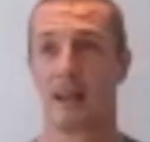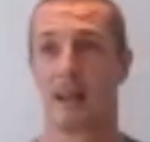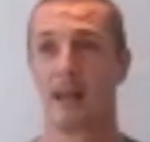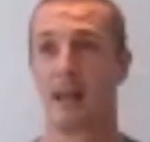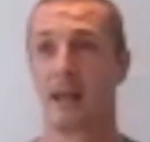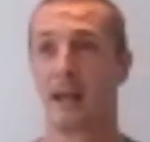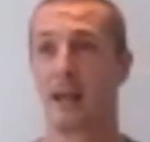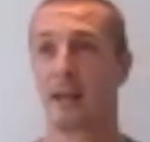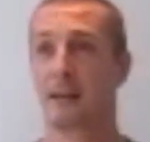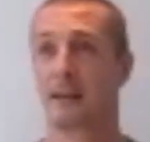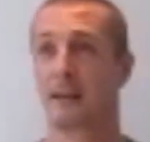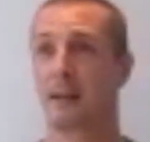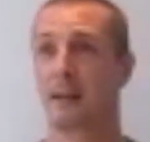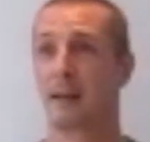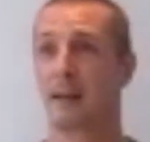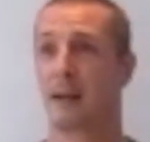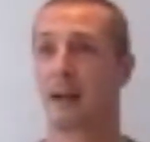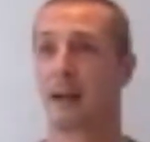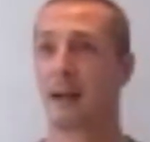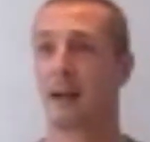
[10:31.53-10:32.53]

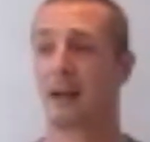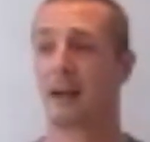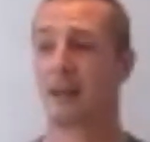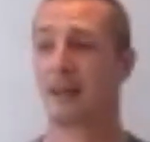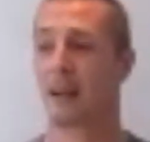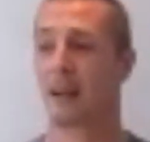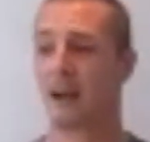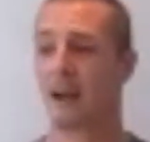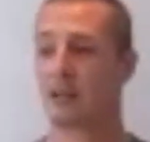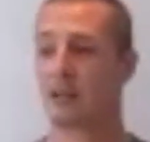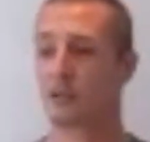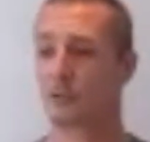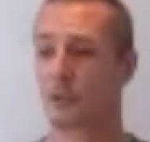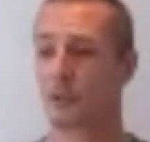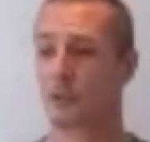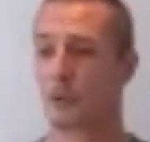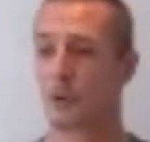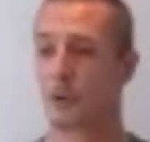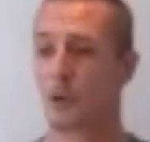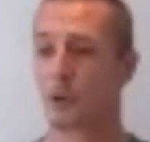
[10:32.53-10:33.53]
And I ask
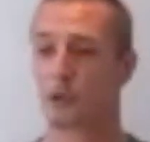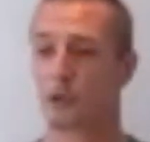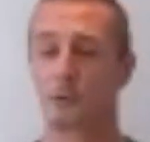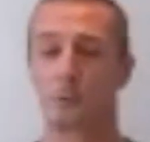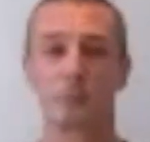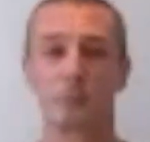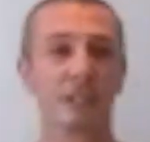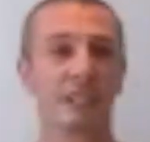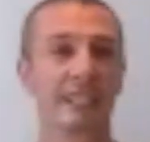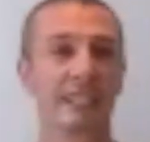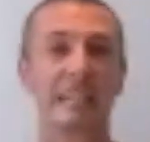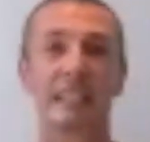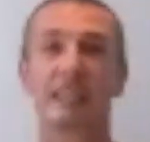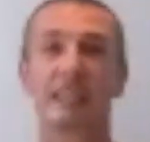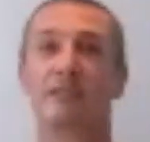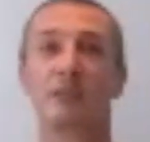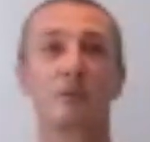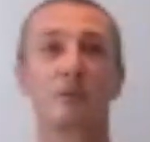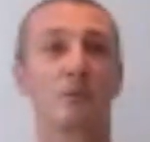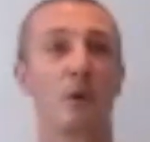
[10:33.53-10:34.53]
you not to
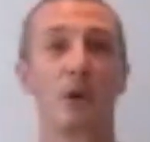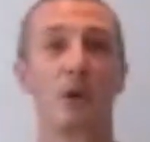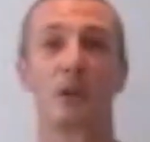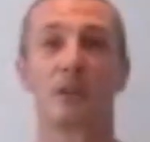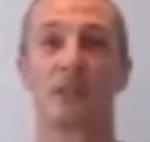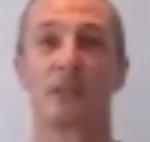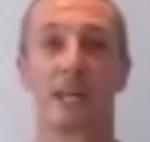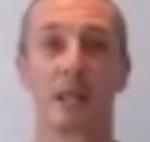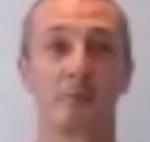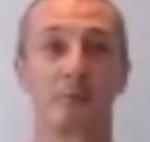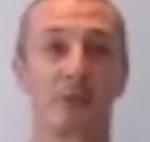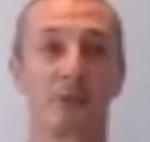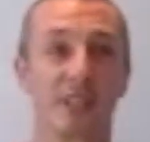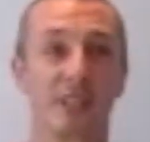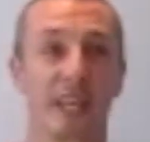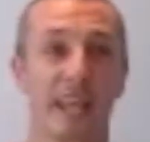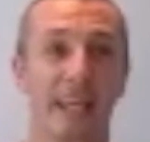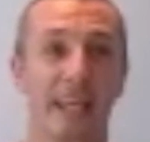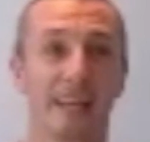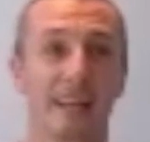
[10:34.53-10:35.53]
believe a word that I'm
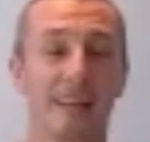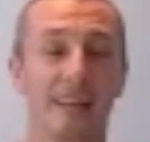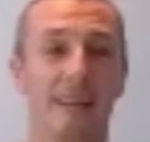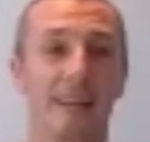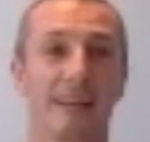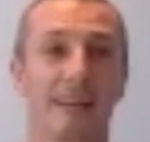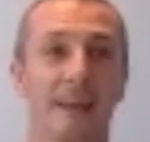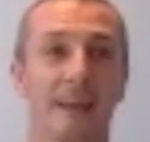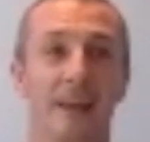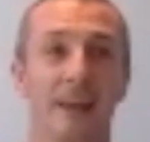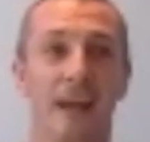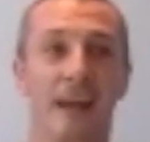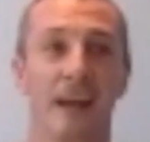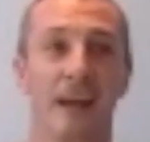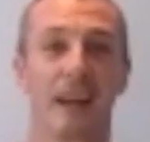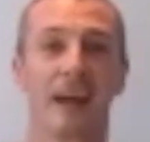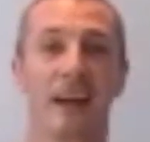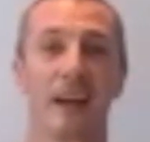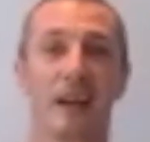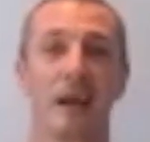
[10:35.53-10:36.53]
saying.
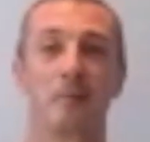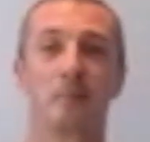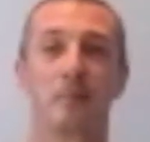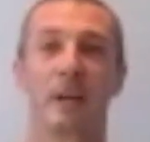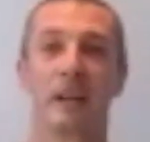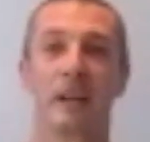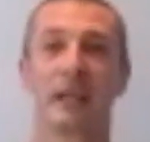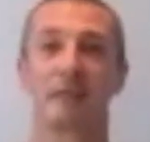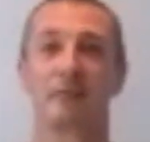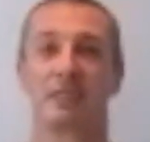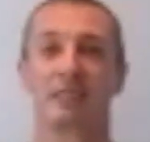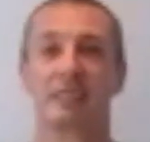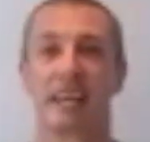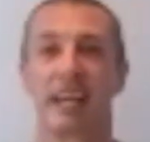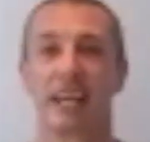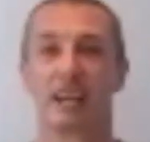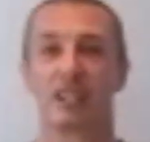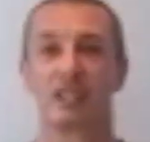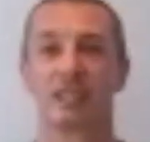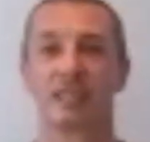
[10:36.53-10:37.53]
My
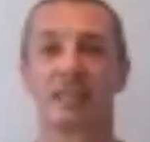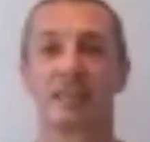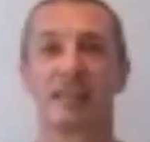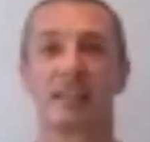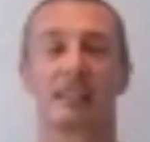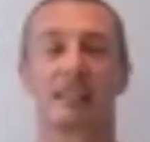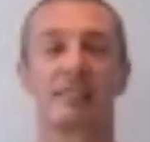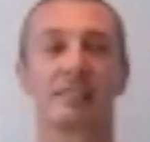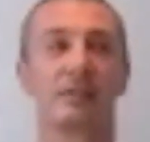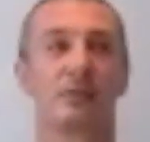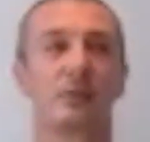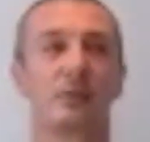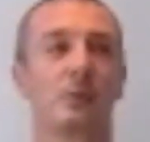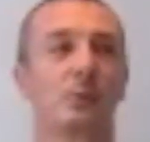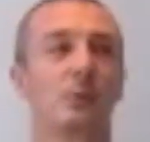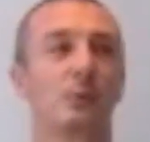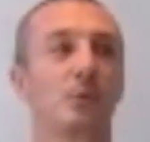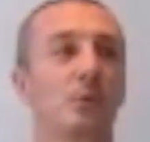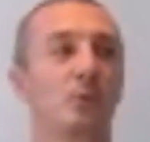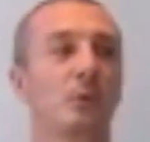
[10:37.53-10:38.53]
invitation is
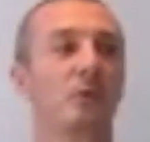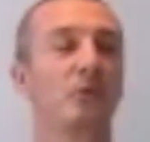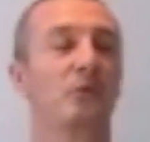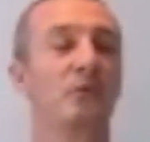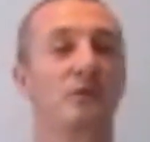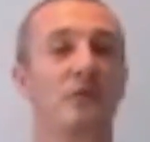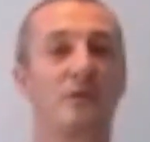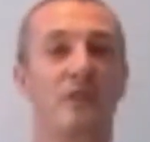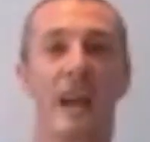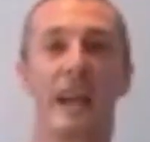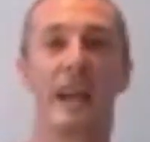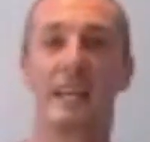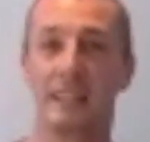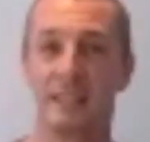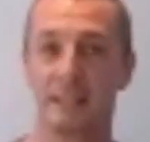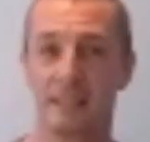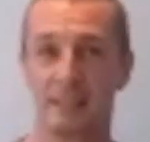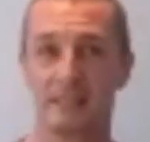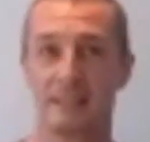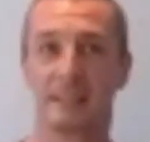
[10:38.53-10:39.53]
to find
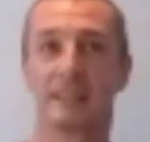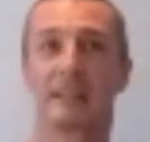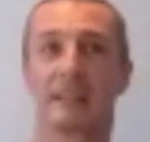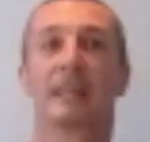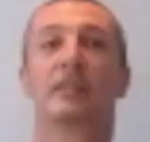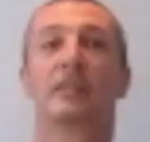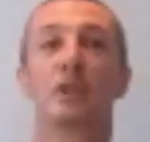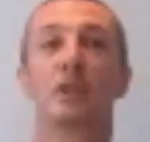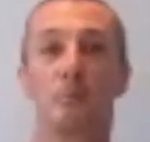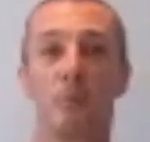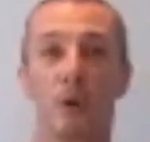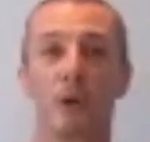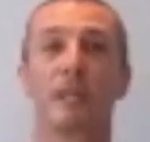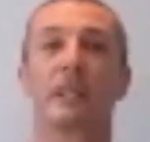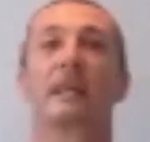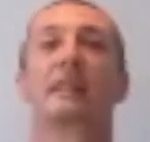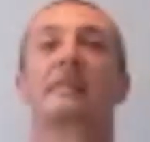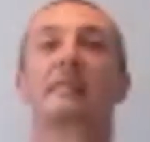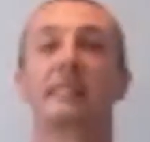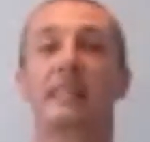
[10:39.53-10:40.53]
it in your
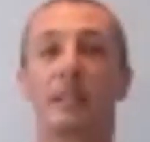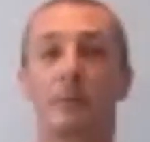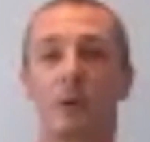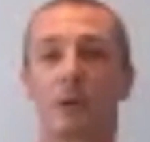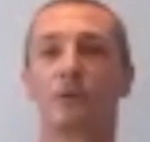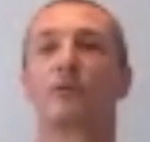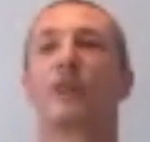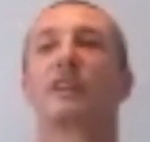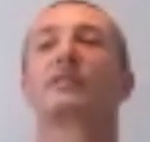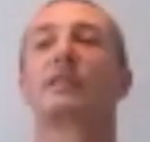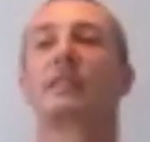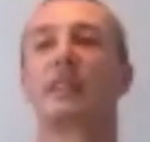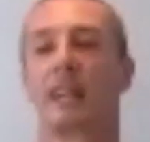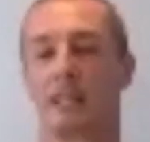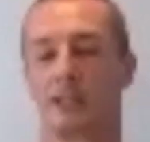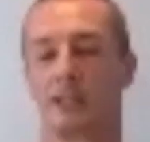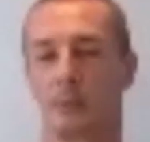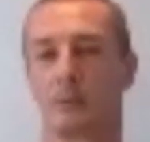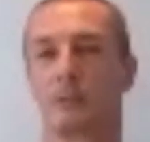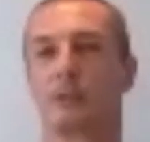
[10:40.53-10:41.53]
body and see what
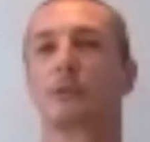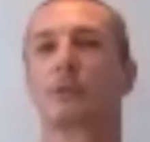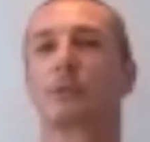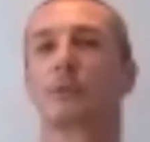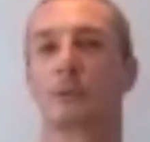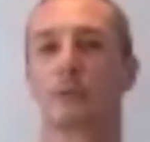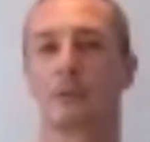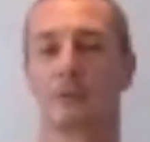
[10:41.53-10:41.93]
resonates with you.